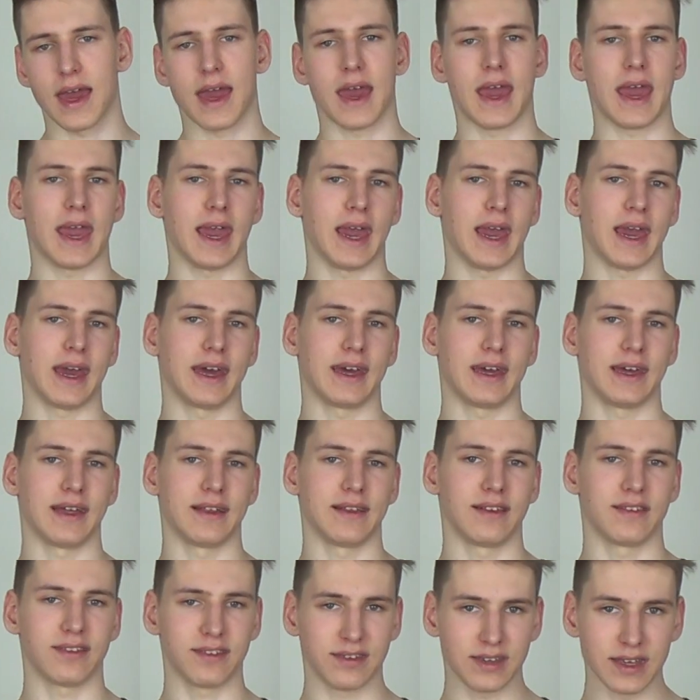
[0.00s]

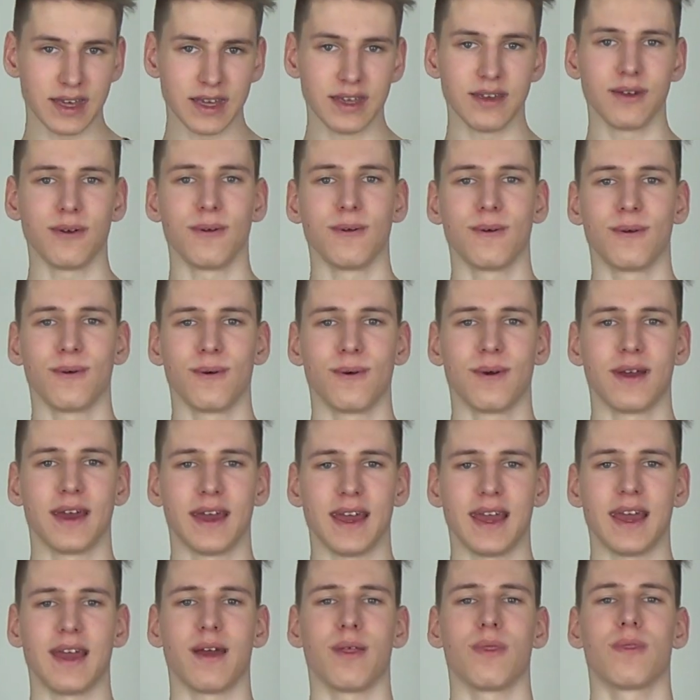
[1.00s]
and see you
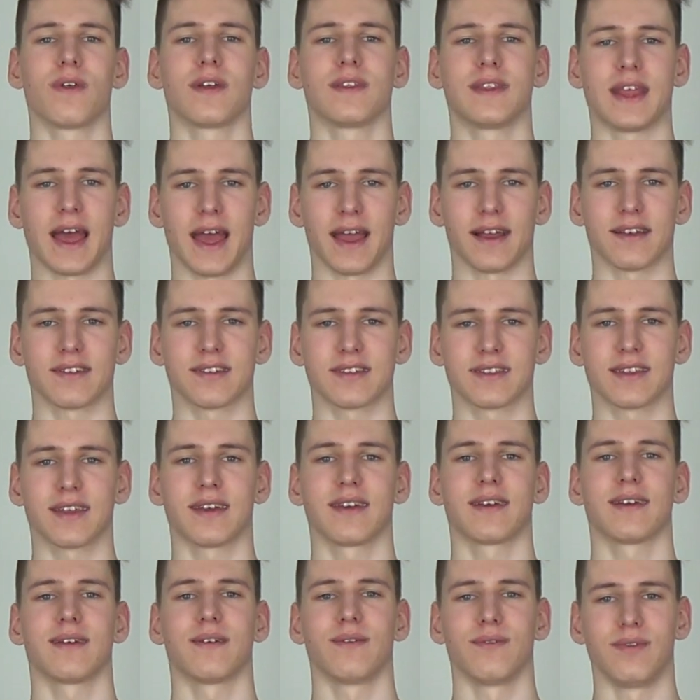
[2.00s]
in the
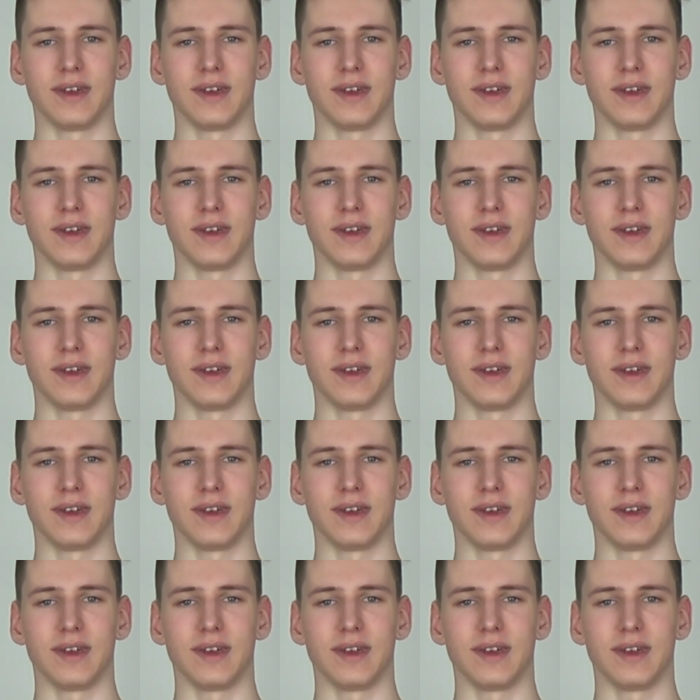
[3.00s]
next